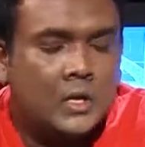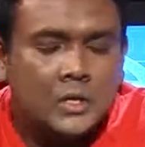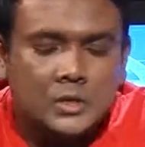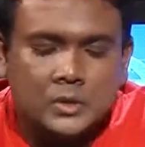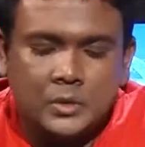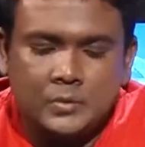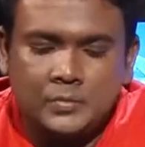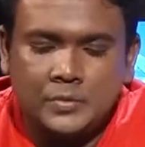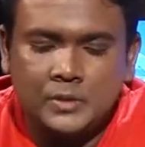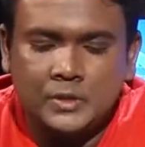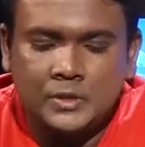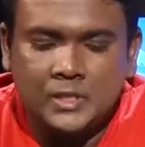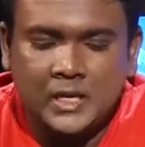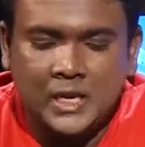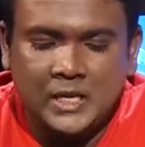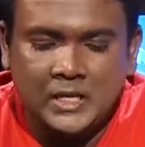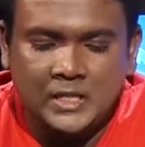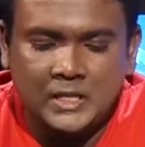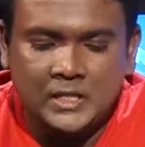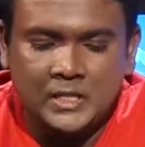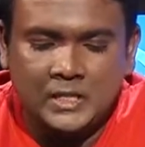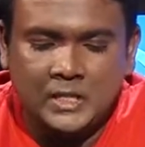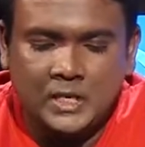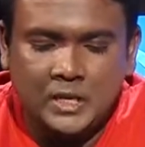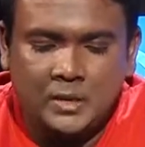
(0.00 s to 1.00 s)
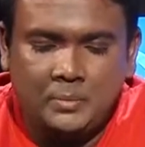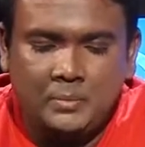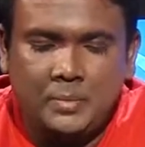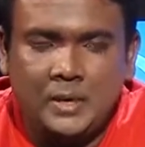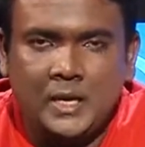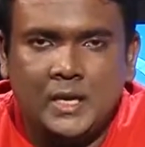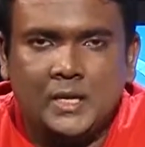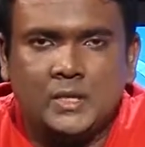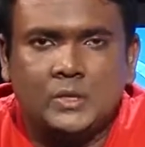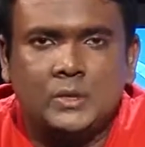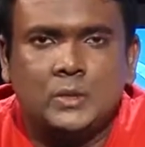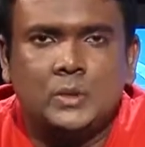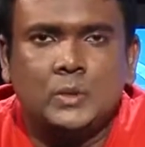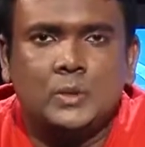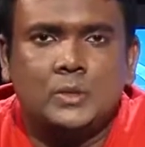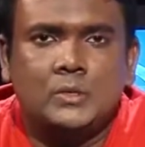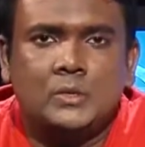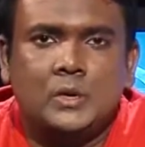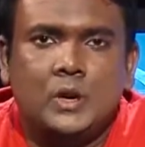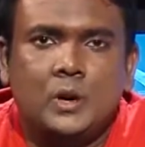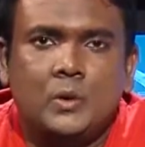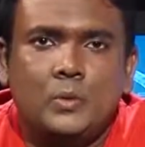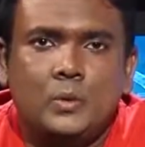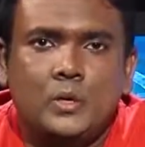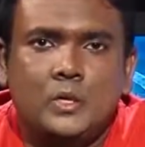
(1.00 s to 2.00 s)
So if you strategically place those
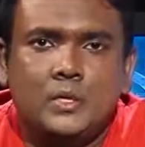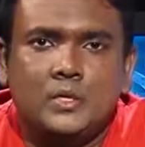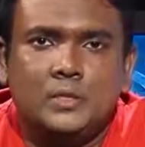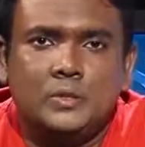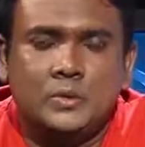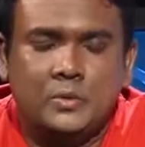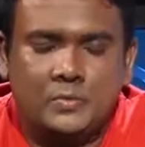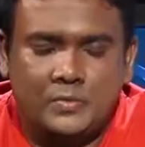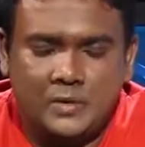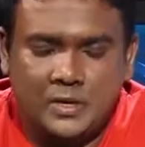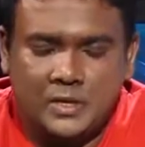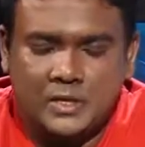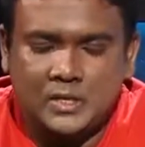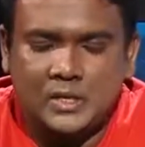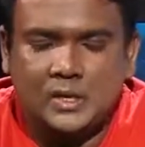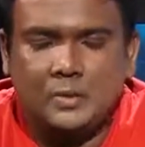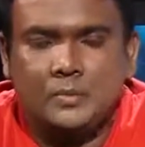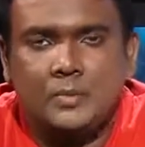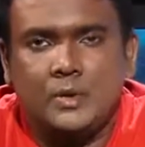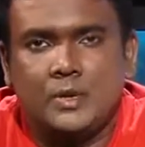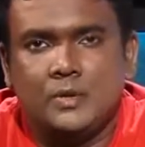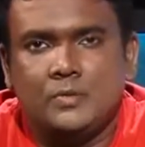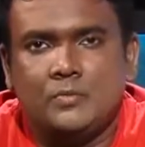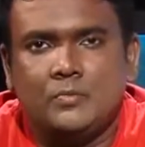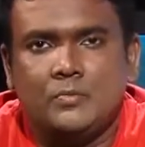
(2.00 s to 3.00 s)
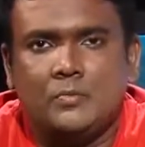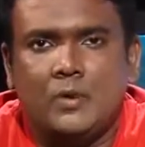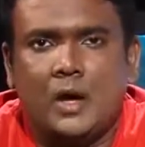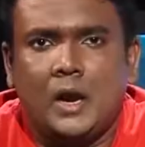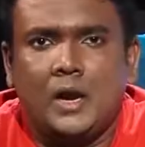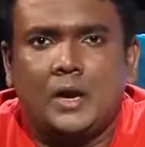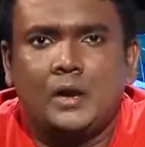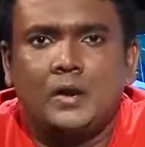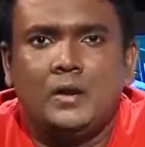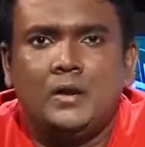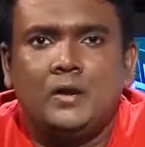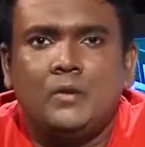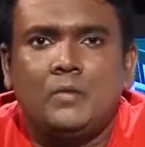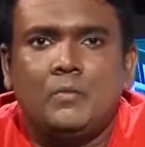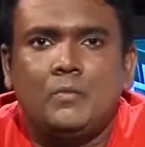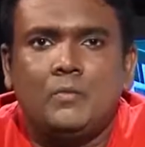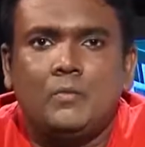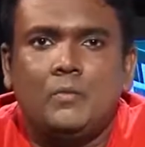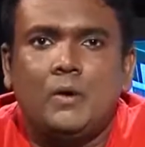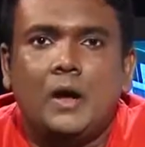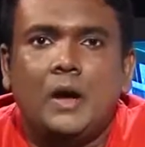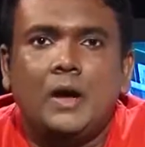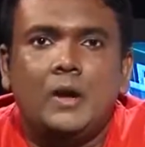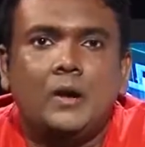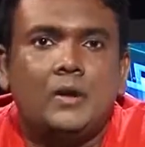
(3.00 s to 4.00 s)
routers, so for example, is one
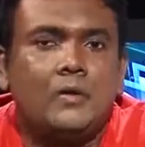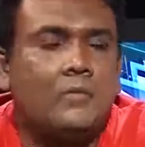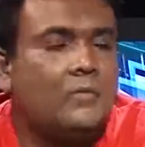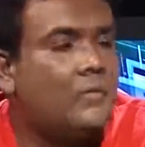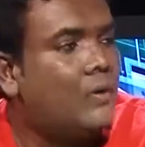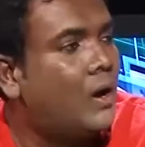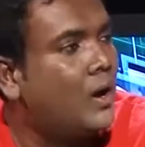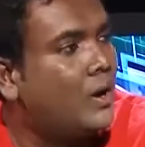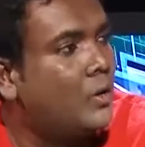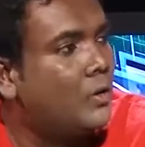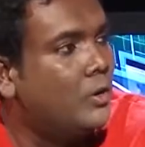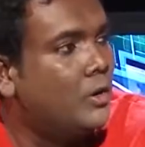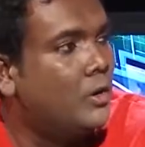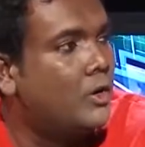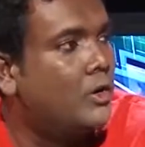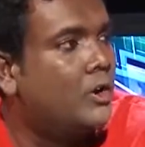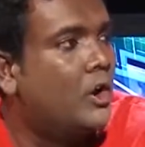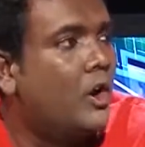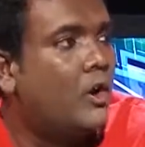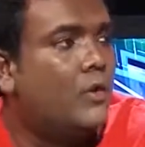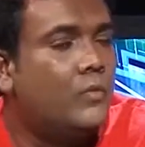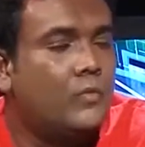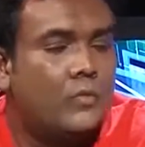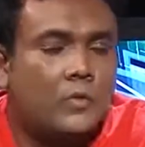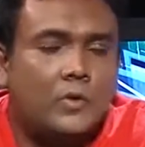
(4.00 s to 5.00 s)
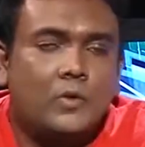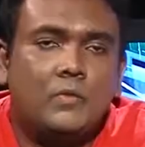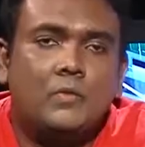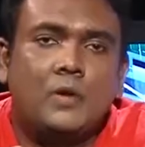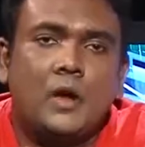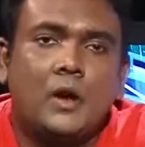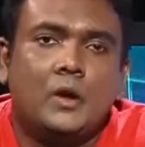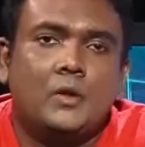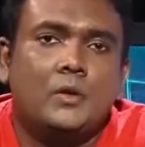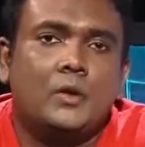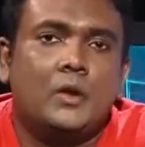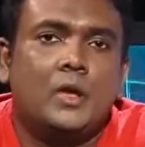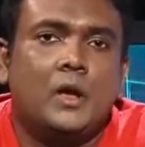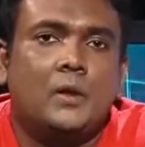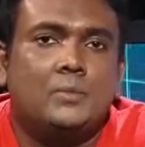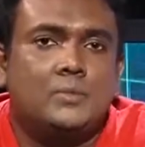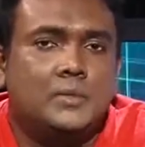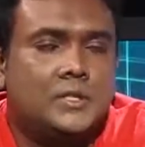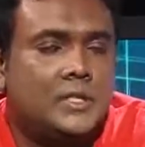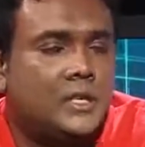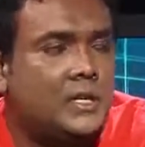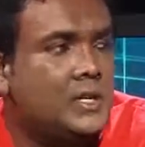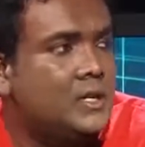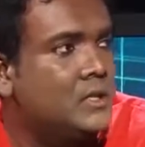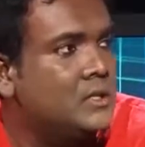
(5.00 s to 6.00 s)
on your ground floor, one on your
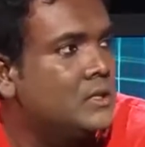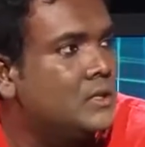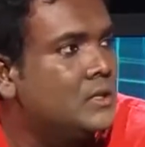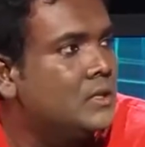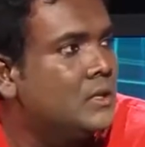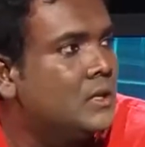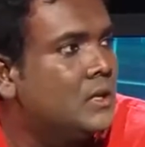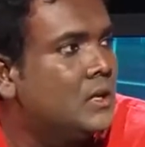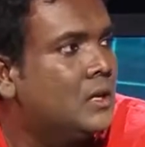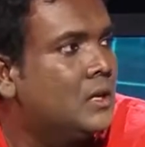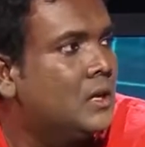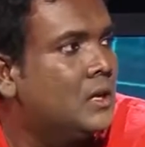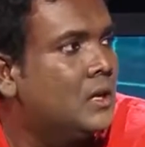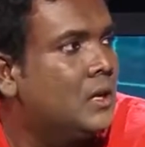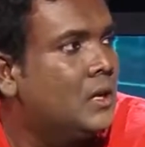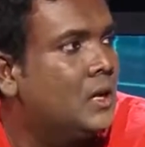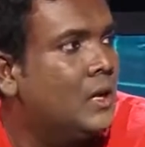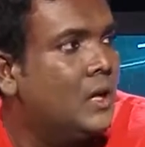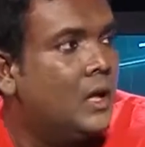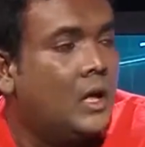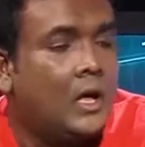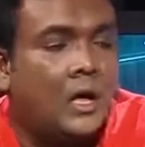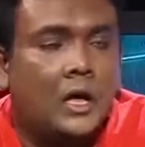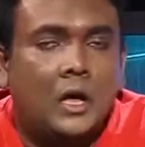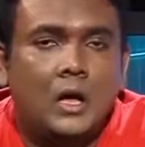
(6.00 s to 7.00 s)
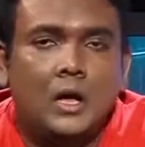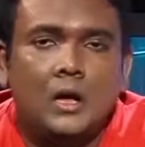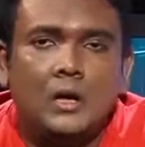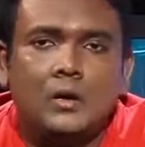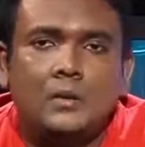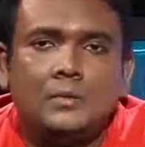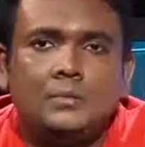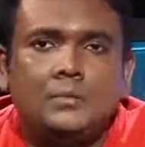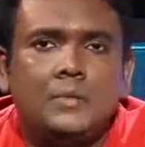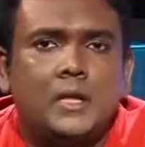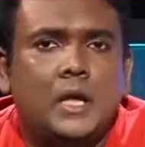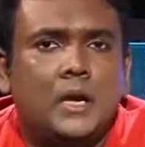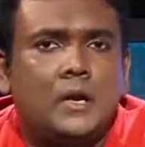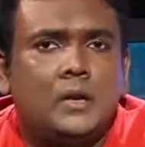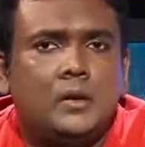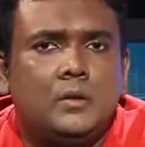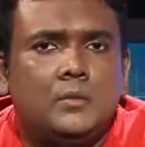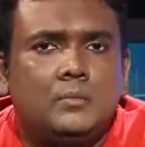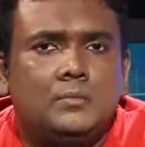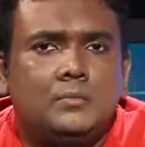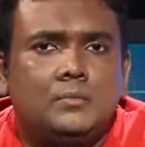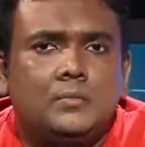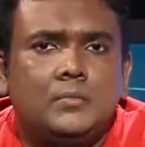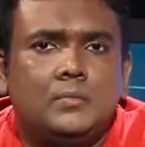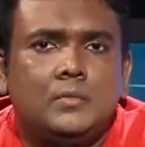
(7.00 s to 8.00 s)
upstairs, that
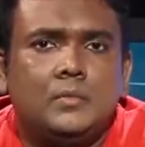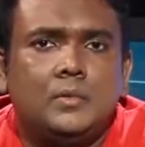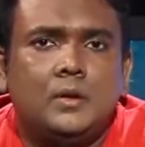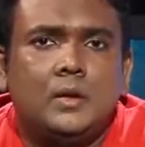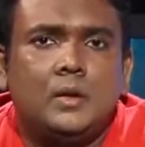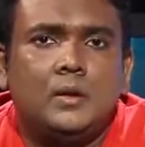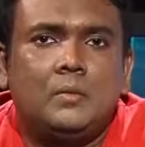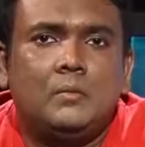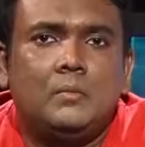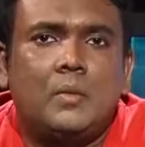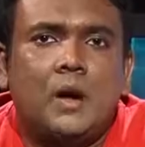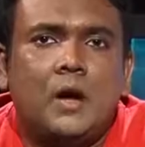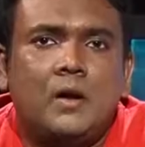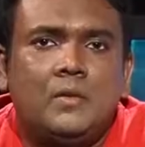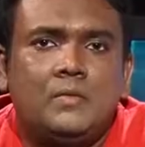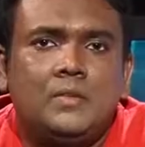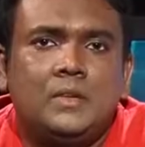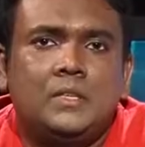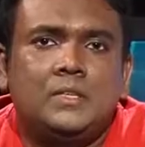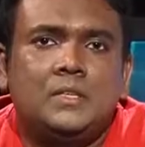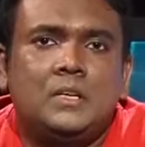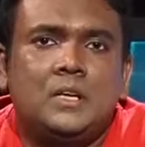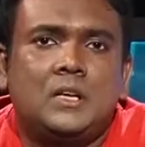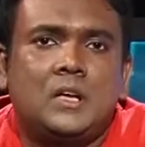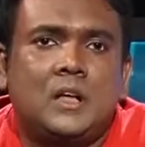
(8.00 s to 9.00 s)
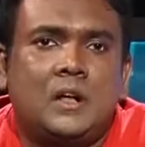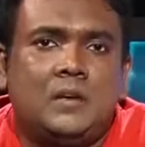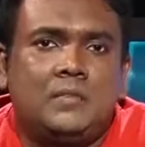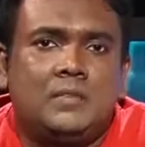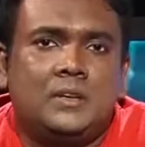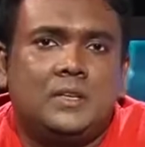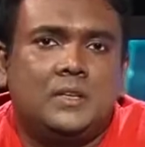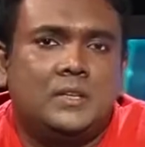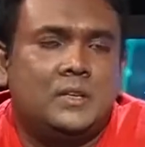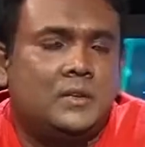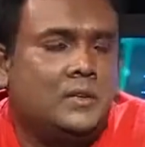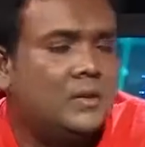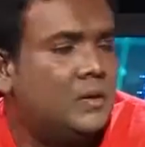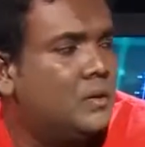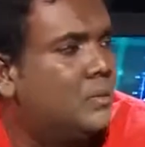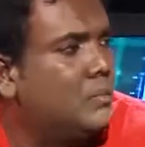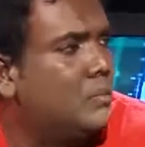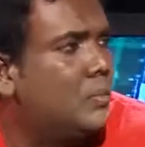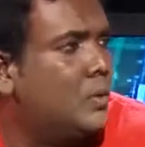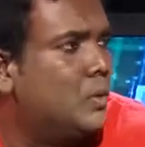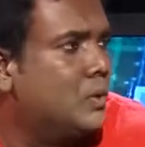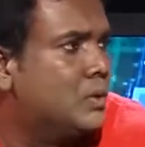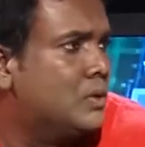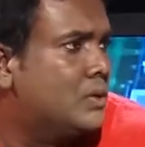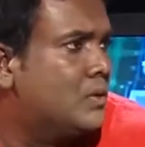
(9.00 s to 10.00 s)
will marvelously cover
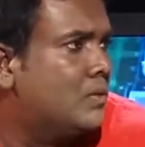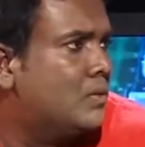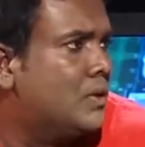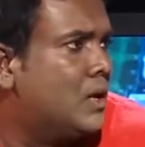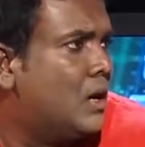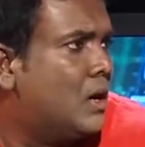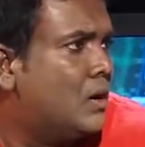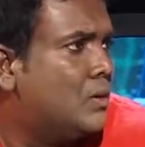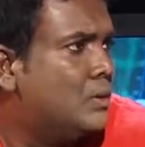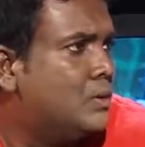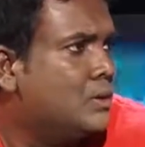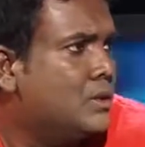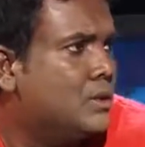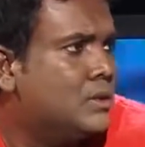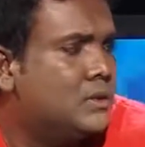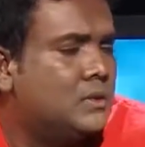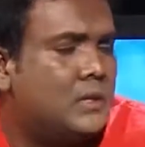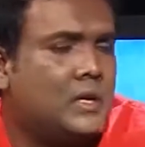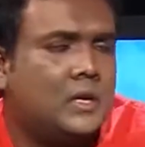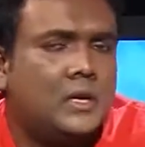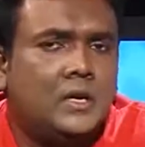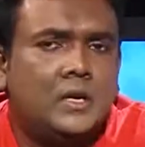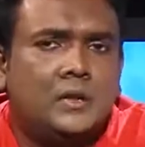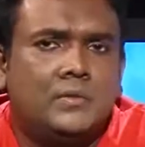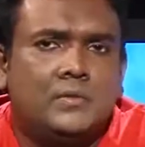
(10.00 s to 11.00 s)
most of the houses, right?